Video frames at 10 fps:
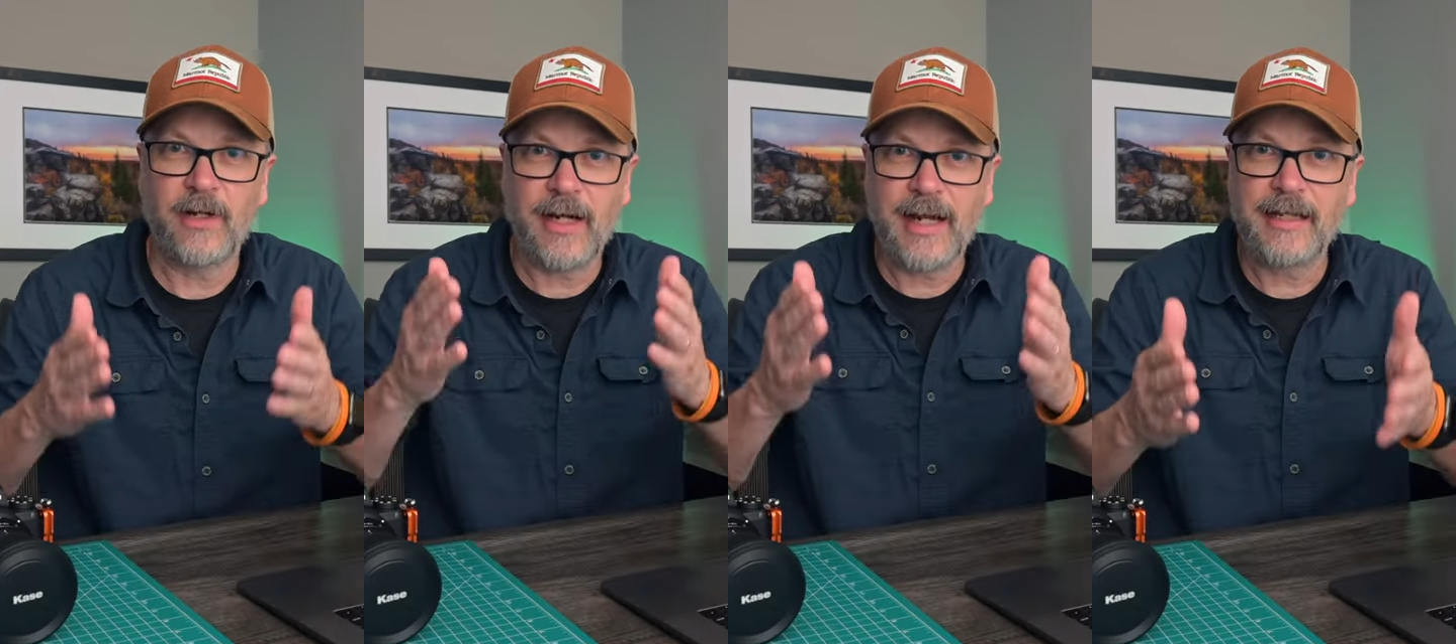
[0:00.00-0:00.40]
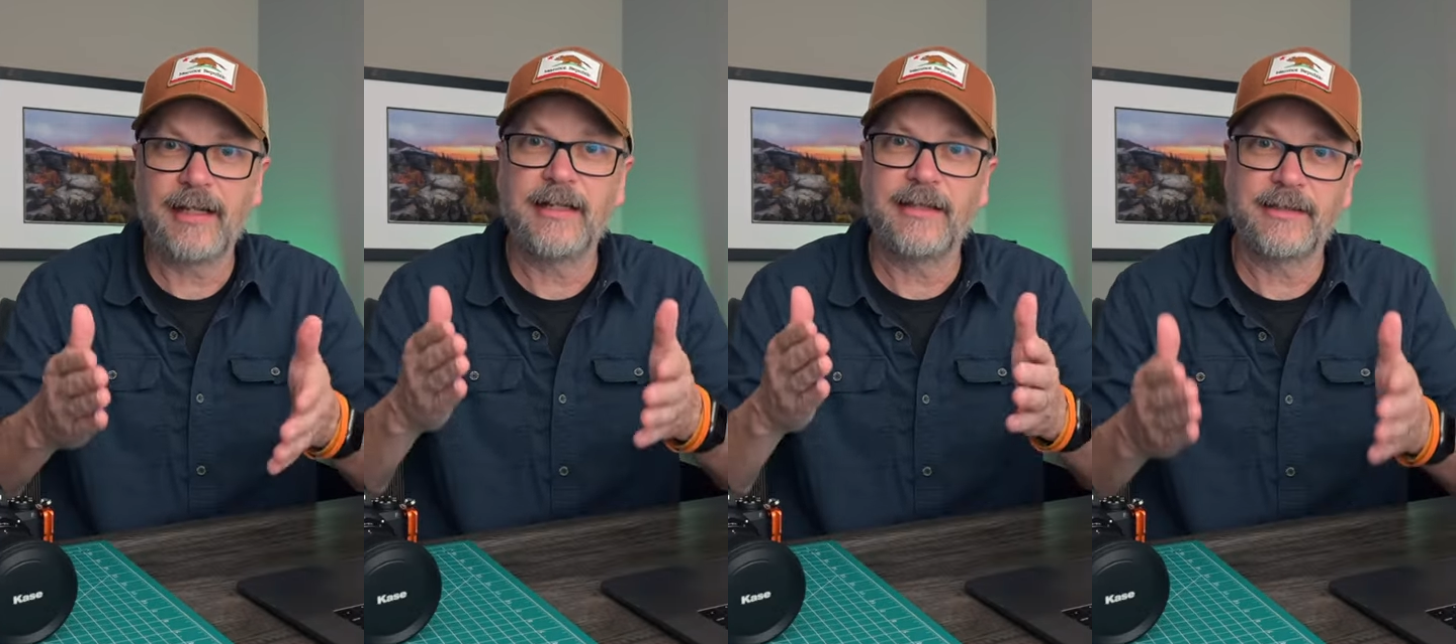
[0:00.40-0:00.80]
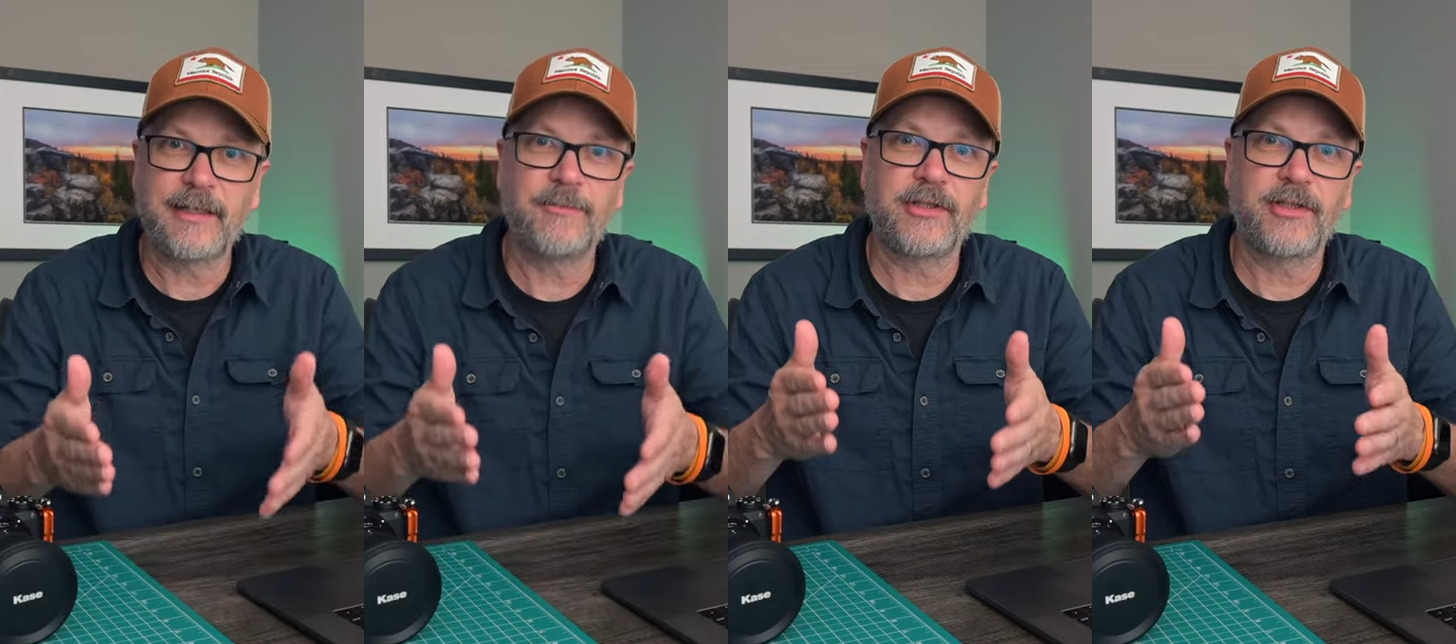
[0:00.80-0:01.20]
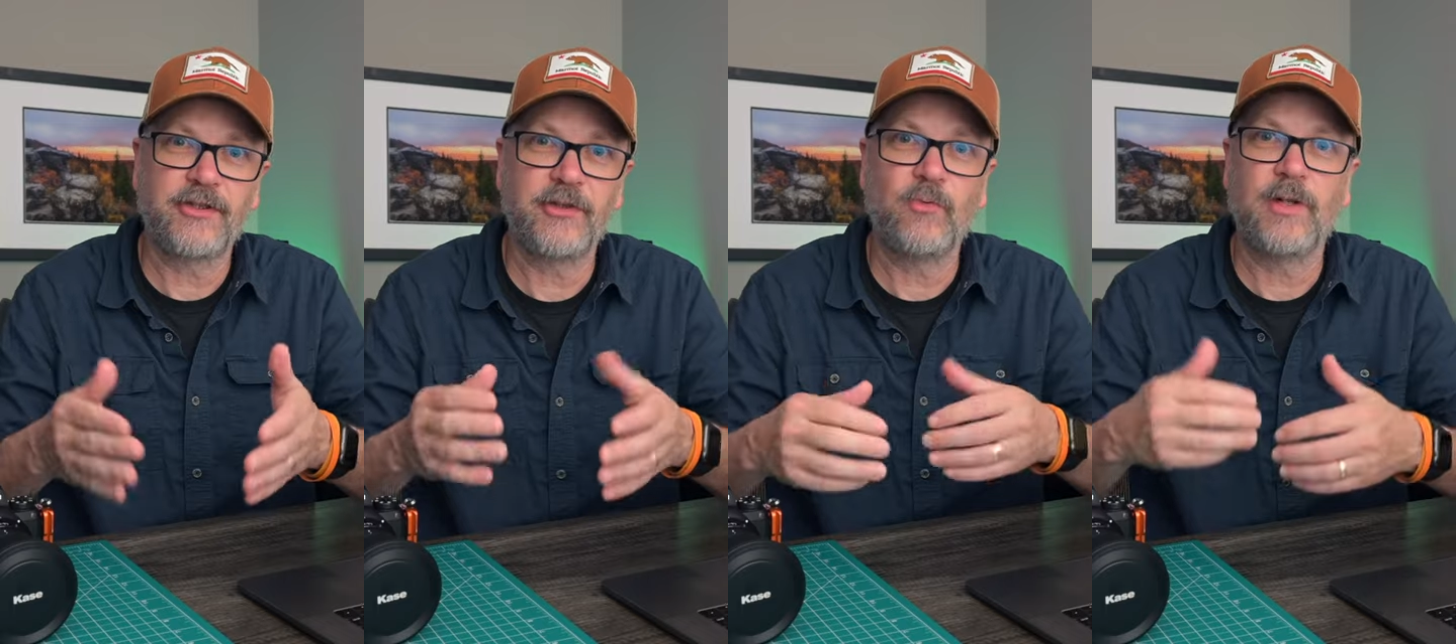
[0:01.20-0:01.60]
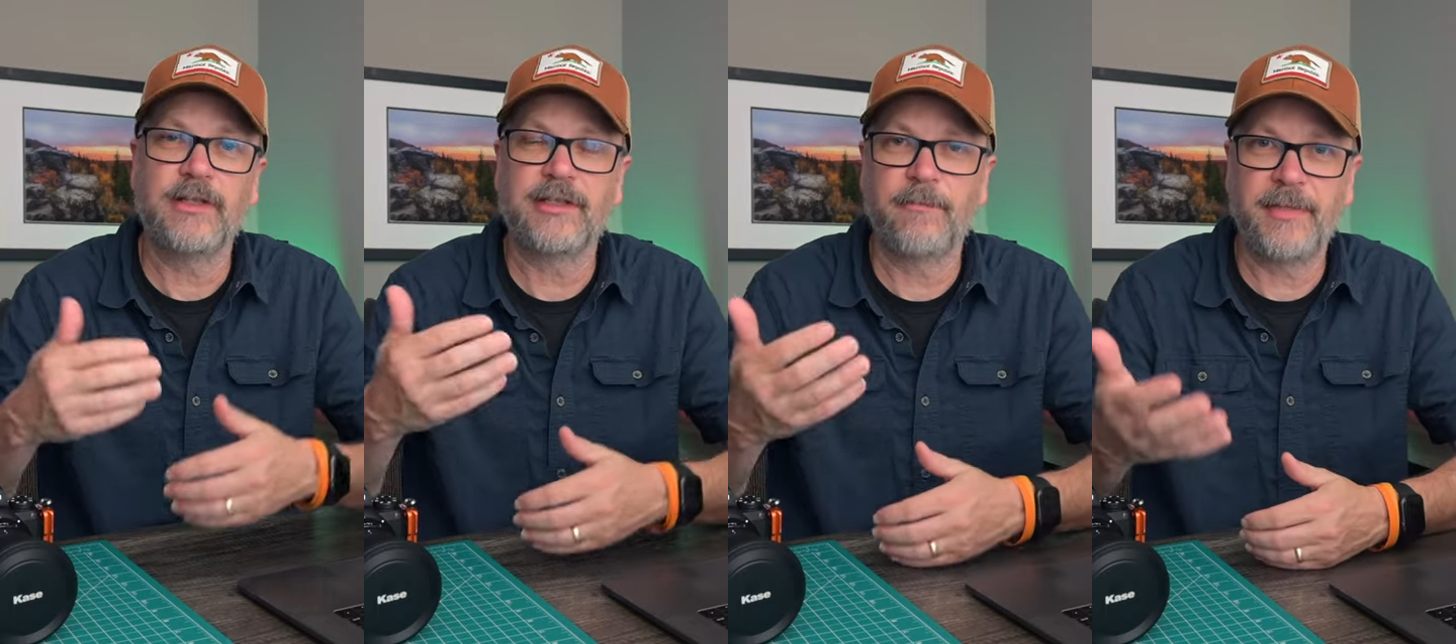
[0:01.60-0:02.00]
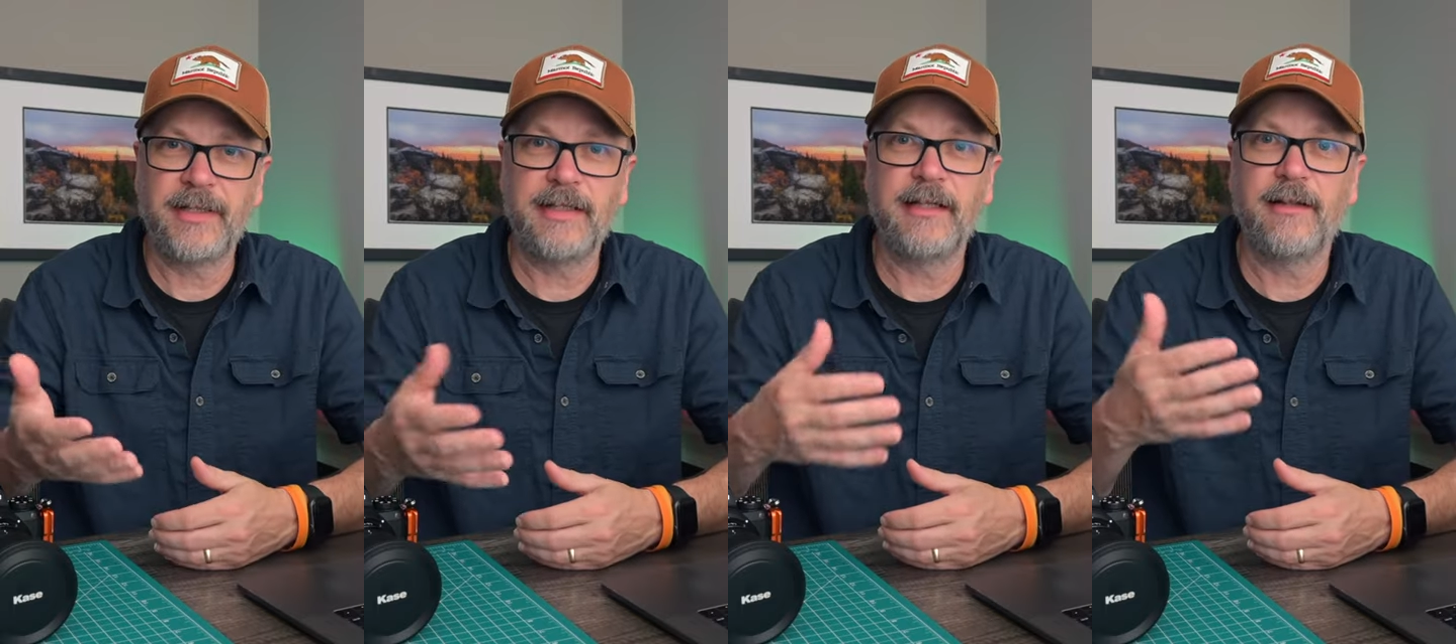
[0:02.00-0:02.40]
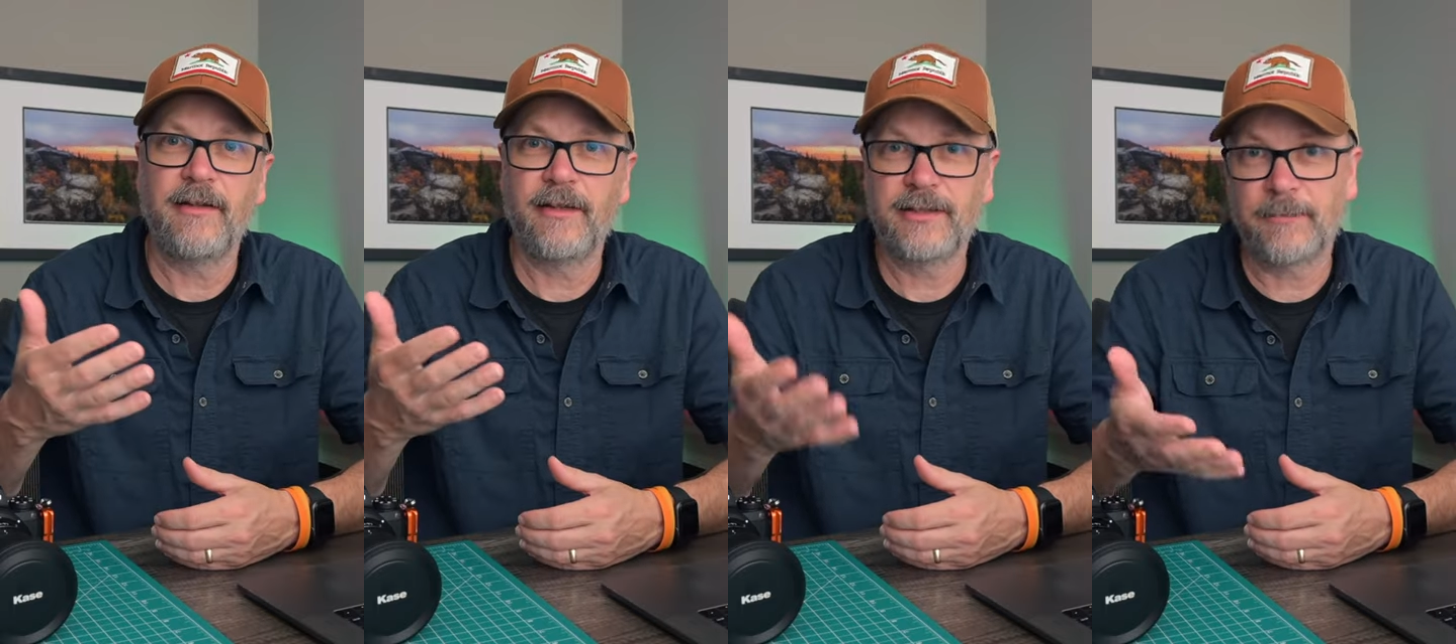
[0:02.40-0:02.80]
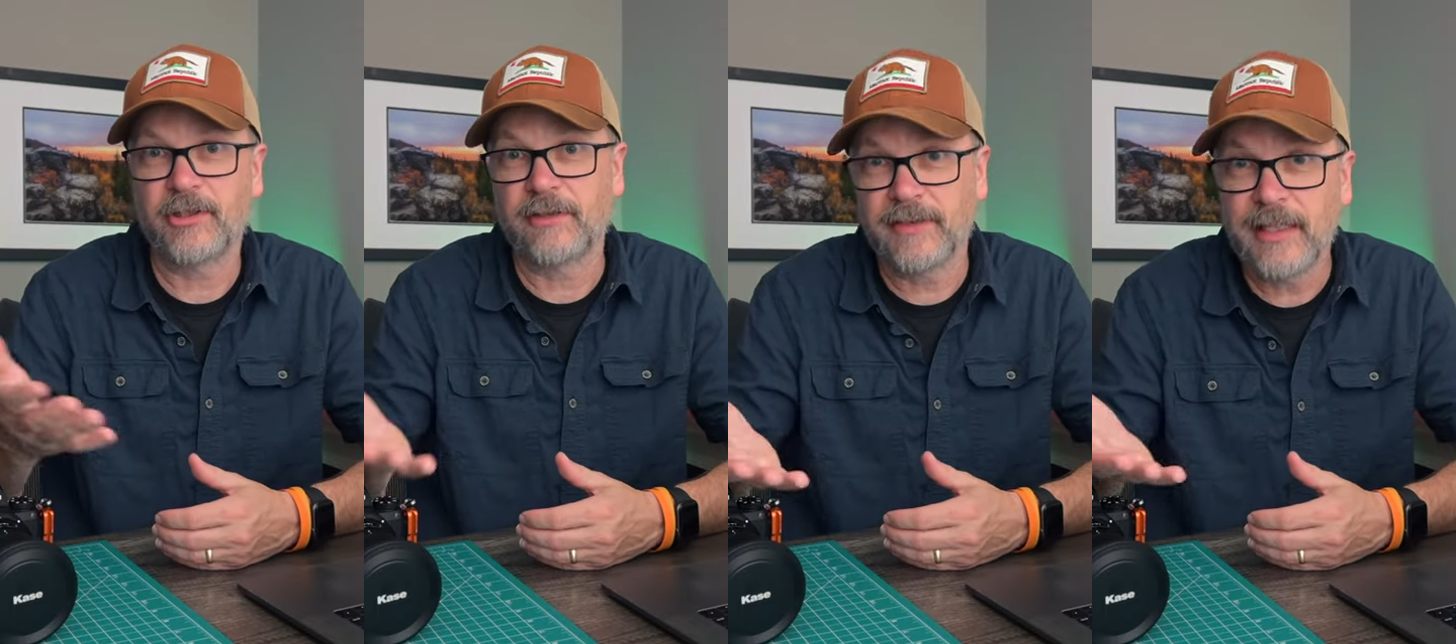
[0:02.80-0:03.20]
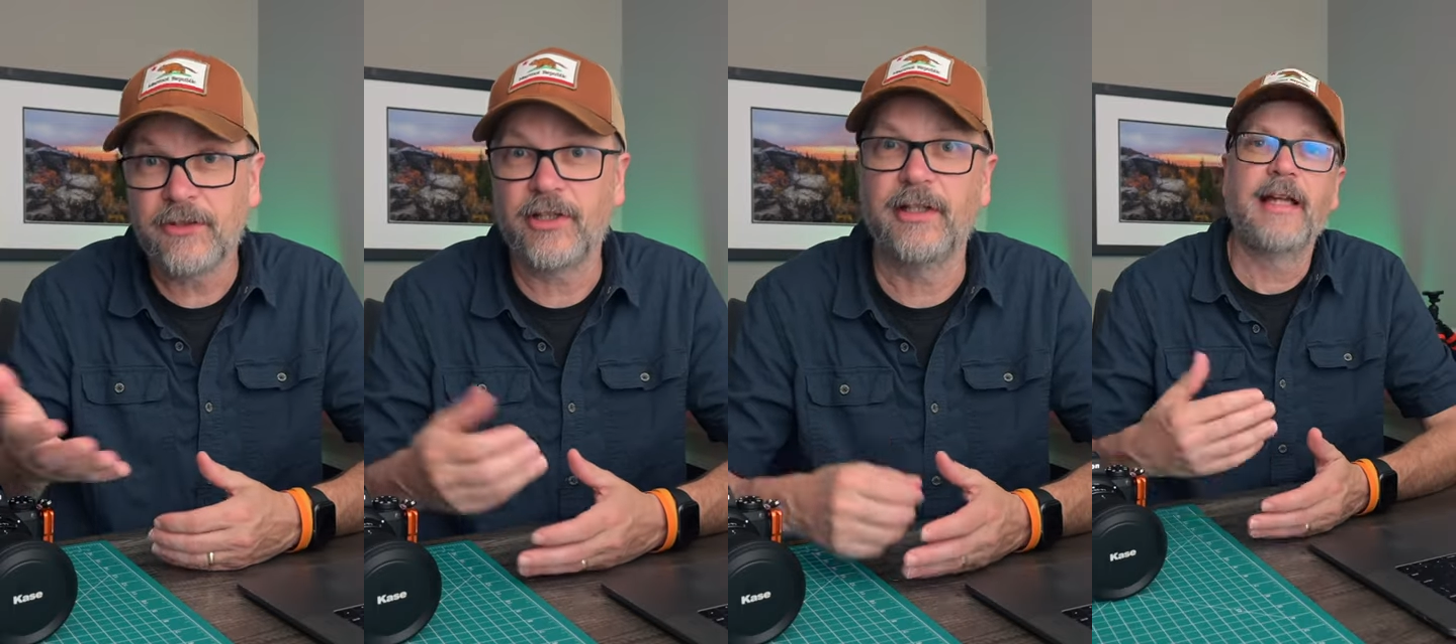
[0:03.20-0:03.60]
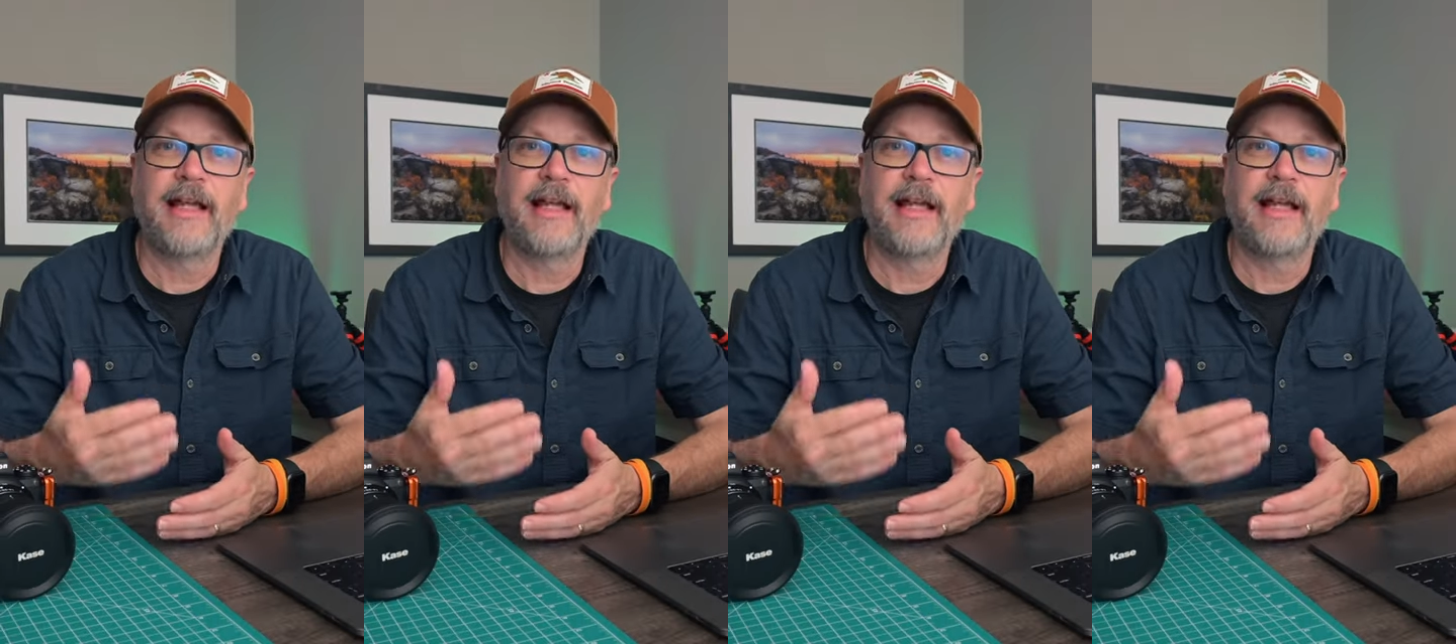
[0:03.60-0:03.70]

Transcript: highlight the subject that you want to be the subject of attention.